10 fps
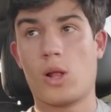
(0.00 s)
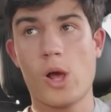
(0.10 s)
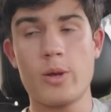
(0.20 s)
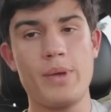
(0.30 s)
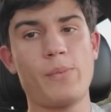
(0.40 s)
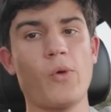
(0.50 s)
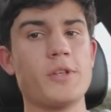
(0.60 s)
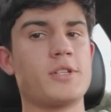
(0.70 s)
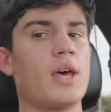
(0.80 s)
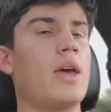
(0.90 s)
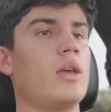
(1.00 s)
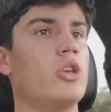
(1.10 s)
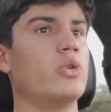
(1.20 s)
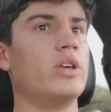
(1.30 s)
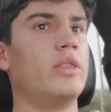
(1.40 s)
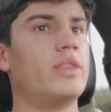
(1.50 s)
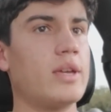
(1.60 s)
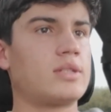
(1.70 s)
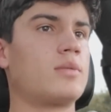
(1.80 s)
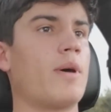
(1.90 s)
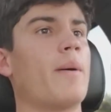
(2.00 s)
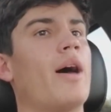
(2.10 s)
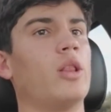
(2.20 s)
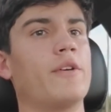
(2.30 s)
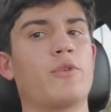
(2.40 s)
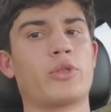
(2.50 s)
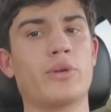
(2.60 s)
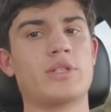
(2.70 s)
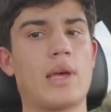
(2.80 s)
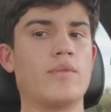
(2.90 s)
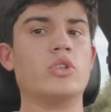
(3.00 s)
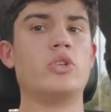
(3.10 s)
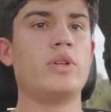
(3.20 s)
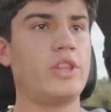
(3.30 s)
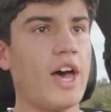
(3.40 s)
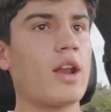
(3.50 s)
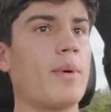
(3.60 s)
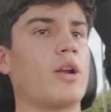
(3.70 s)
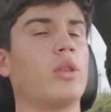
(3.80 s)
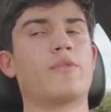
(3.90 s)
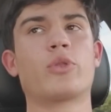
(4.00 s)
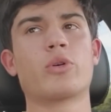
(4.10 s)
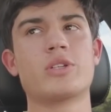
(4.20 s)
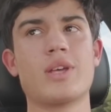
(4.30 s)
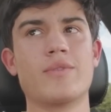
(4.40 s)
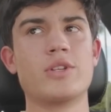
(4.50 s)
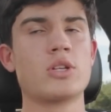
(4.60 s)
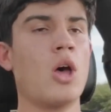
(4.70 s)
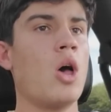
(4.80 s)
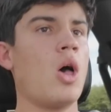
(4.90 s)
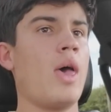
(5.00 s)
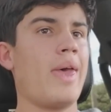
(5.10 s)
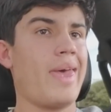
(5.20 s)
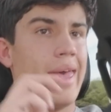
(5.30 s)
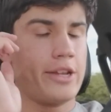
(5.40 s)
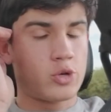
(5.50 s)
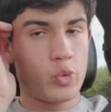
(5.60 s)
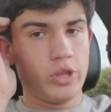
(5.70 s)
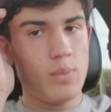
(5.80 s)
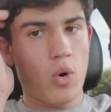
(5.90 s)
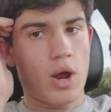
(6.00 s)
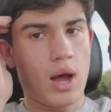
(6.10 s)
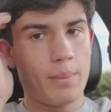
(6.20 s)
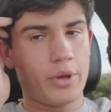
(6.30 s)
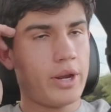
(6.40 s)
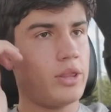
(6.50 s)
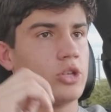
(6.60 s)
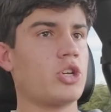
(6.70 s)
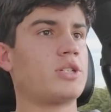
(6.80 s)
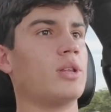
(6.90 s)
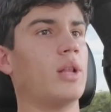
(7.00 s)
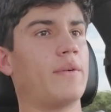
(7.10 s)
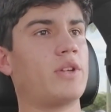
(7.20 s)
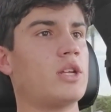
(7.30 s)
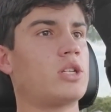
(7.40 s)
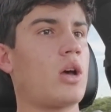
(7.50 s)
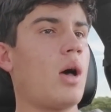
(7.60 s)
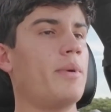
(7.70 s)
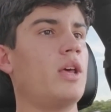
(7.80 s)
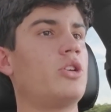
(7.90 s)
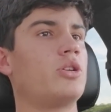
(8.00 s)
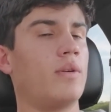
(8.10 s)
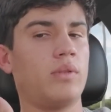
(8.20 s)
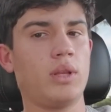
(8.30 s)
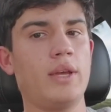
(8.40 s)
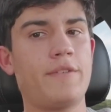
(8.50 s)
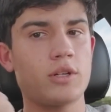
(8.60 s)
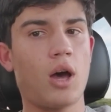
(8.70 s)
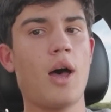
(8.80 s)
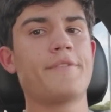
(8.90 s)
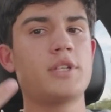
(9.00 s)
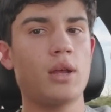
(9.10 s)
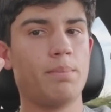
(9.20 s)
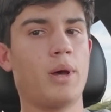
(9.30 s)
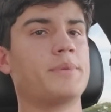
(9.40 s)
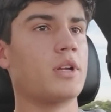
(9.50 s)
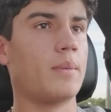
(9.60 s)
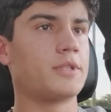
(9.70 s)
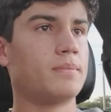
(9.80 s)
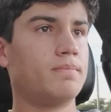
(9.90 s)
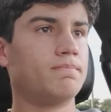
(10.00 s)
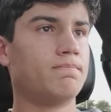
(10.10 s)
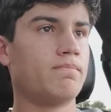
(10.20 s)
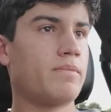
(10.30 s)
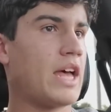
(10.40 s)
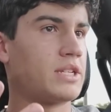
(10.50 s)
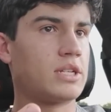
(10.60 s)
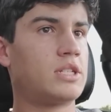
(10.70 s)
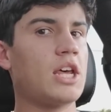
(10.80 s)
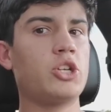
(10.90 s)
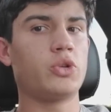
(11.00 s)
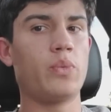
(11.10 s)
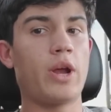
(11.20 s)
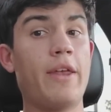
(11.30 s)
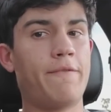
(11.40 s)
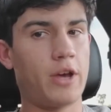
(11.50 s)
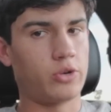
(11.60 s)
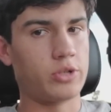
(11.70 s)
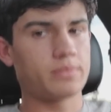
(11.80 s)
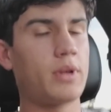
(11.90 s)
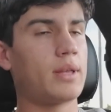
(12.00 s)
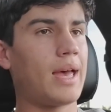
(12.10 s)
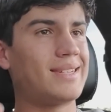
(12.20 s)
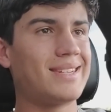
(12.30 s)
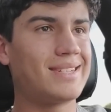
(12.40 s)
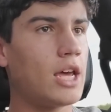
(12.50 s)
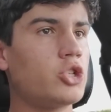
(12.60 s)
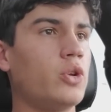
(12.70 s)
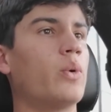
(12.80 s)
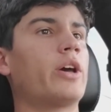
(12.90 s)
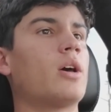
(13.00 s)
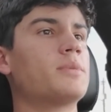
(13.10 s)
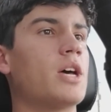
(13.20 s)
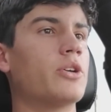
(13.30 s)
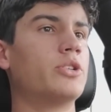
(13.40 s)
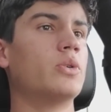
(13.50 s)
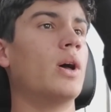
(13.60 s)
A lot of people will say you need this amount of lift for 37s. You need that amount of lift for 37s. It's really more complicated than just the lift. It's a combination of lift, offset, and bump stops. That's essentially, and fenders. That's essentially what it comes down to.